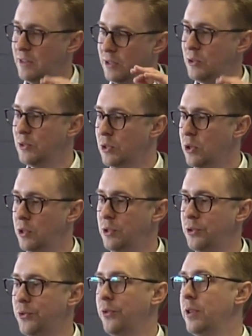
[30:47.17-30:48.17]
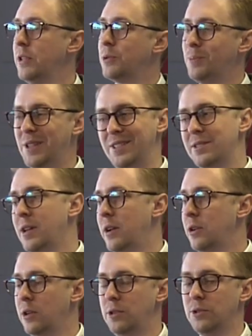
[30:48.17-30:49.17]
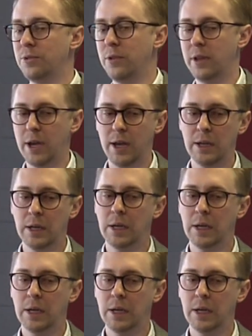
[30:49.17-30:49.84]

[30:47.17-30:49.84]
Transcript: this is a good use for this, but it's not a good use for that.